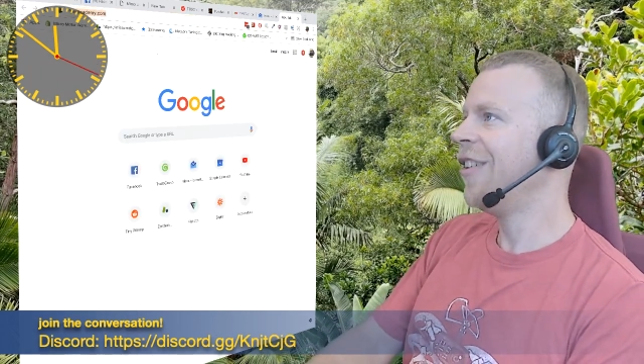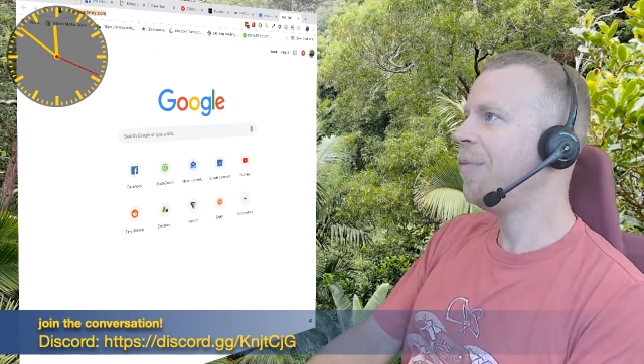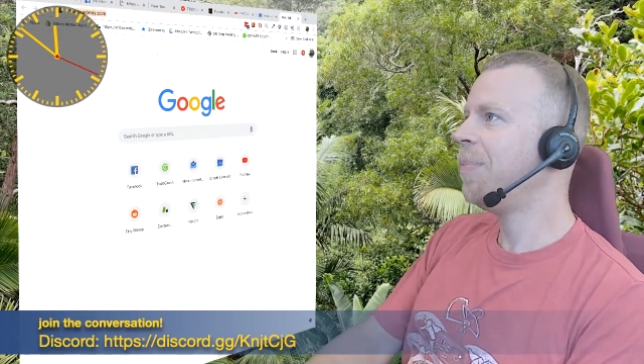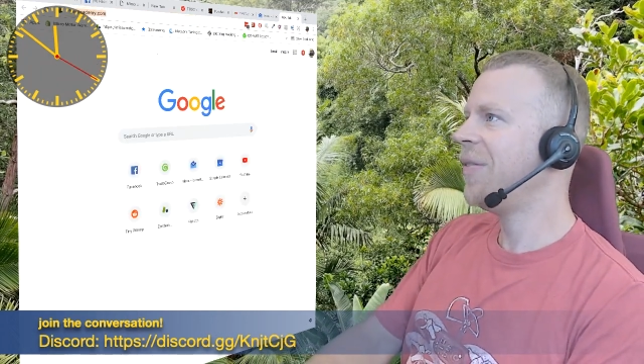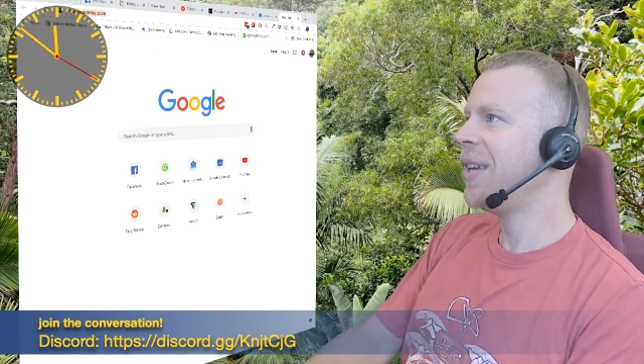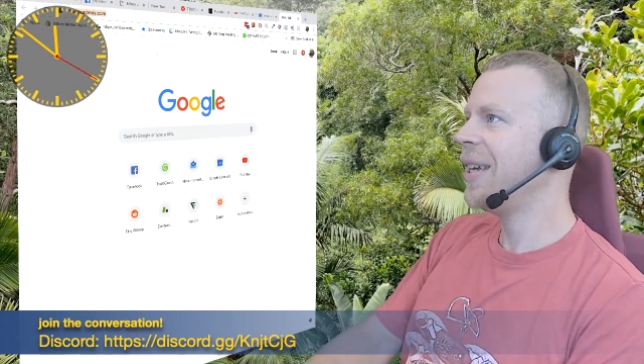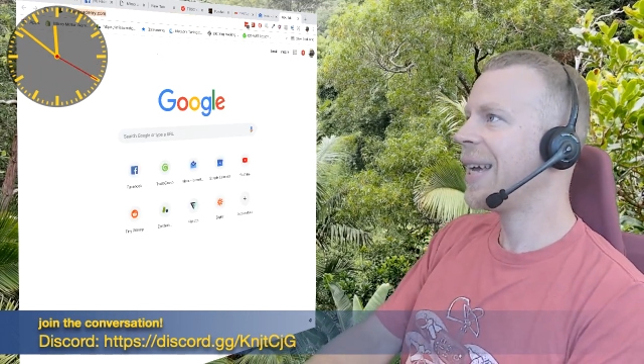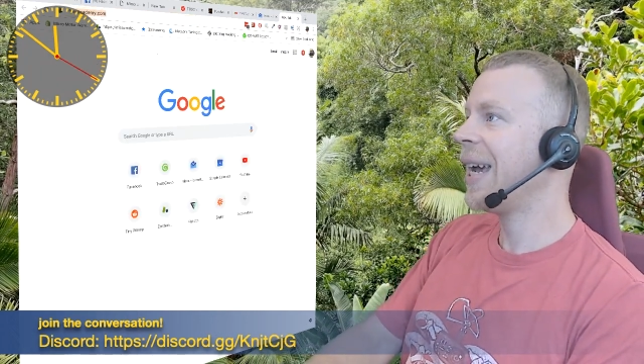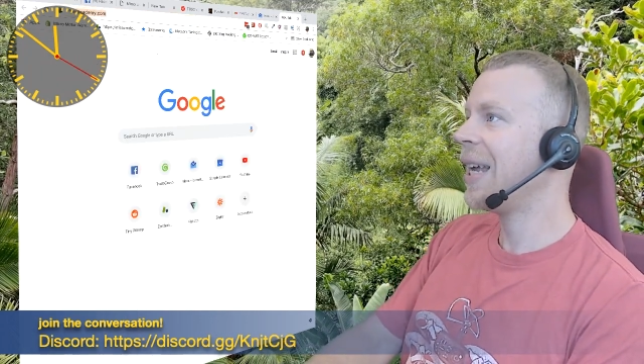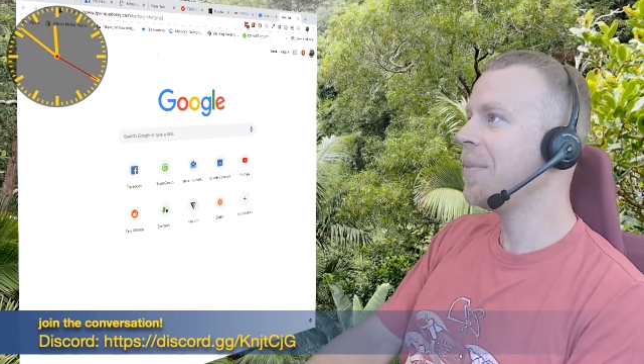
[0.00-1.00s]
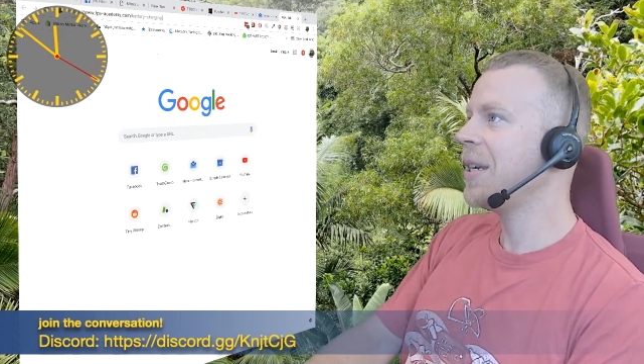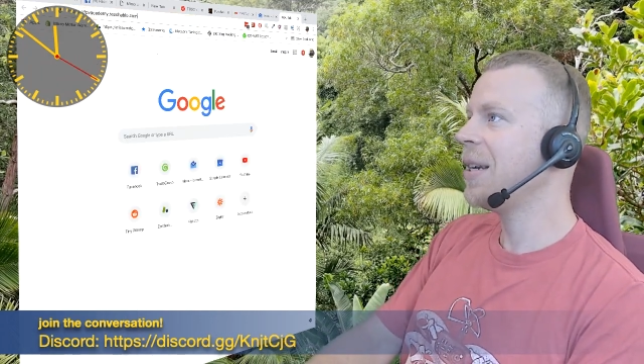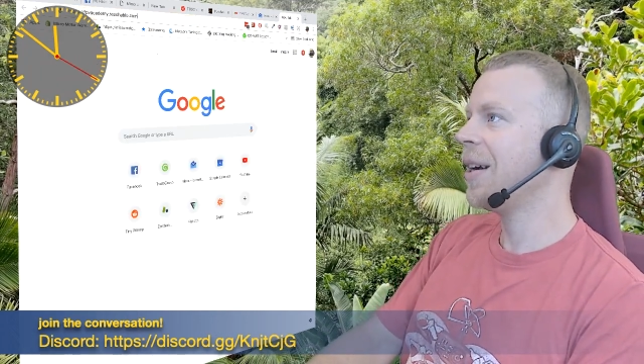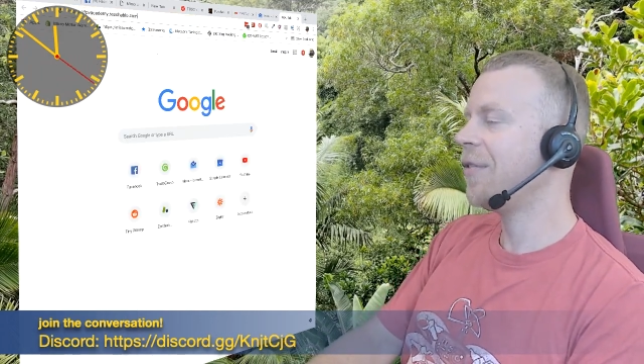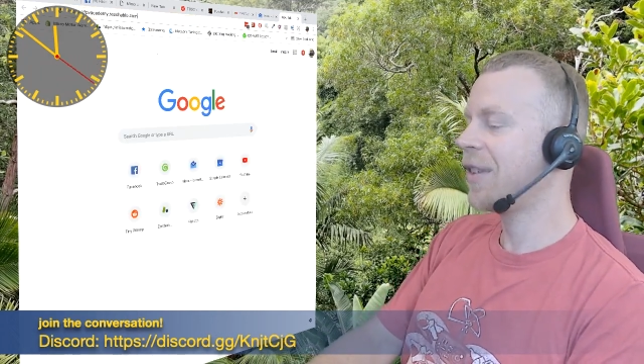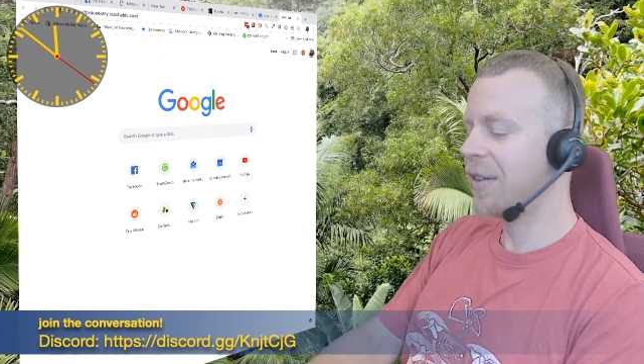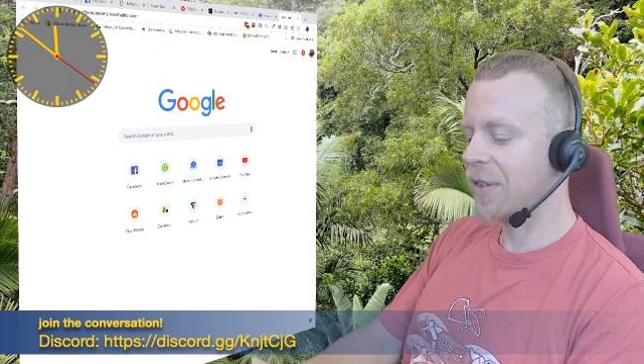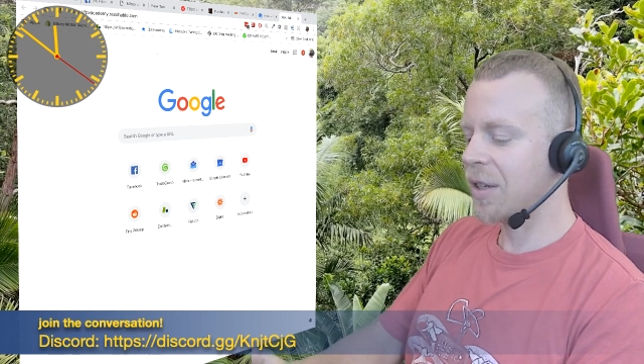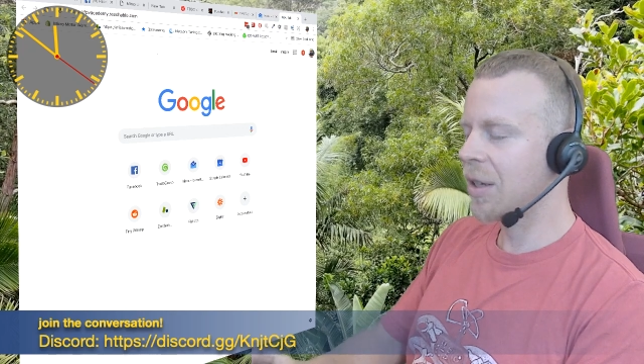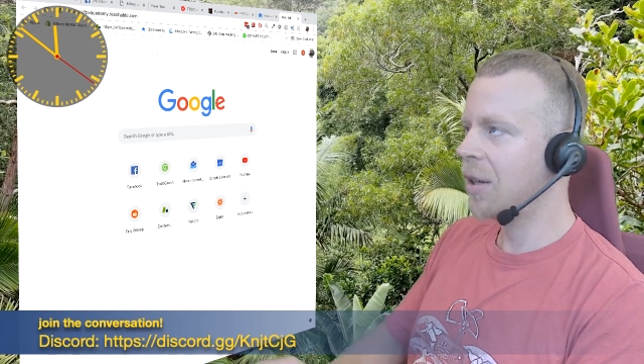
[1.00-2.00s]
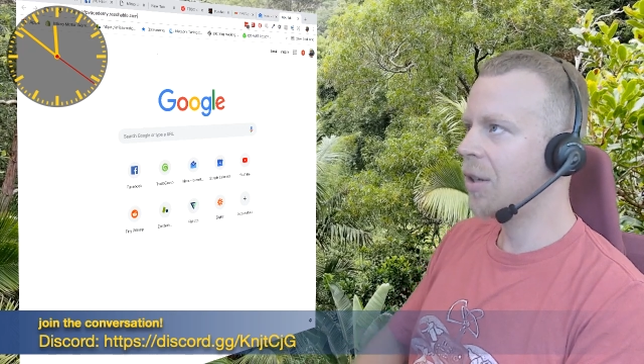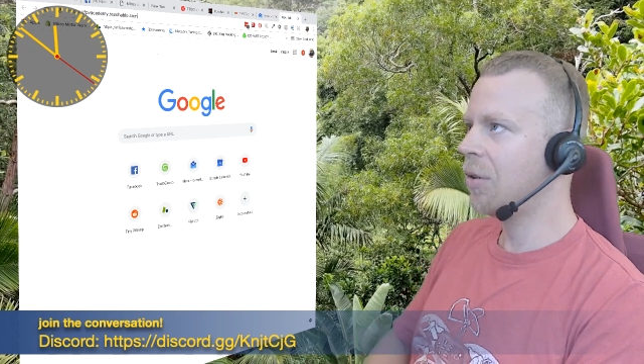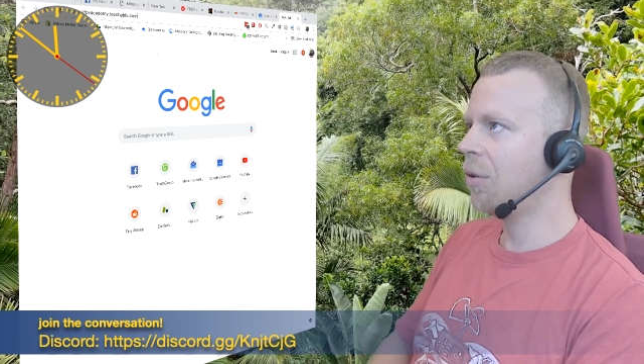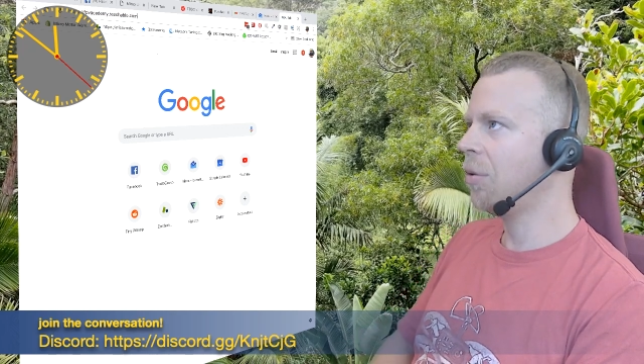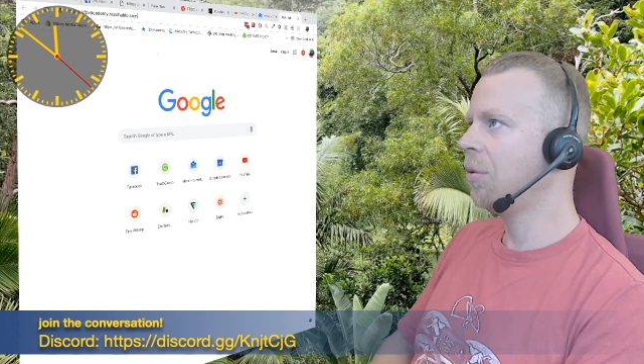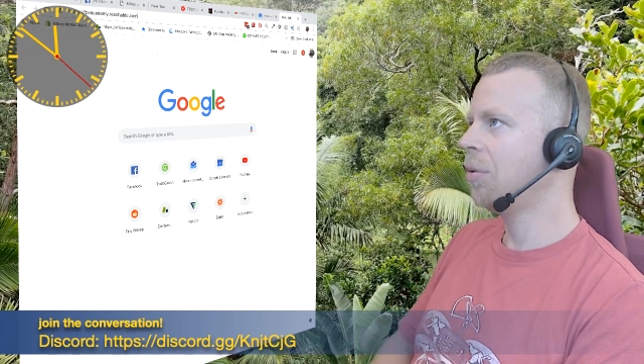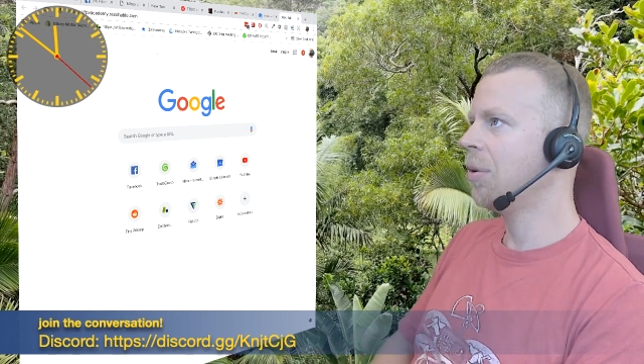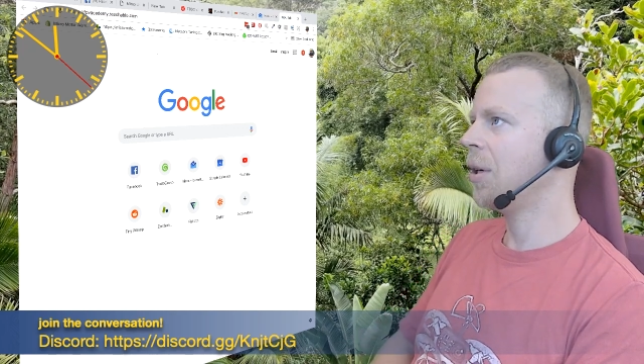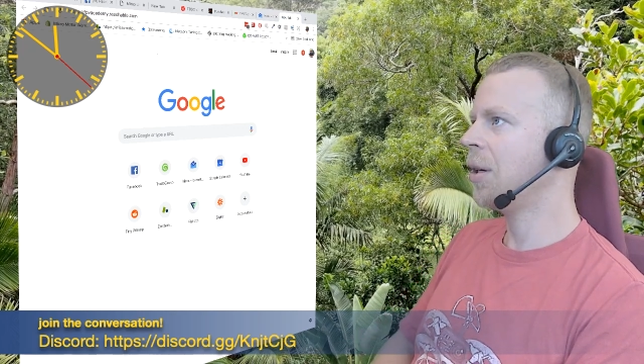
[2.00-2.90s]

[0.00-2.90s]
FPV Academy. I've given it a new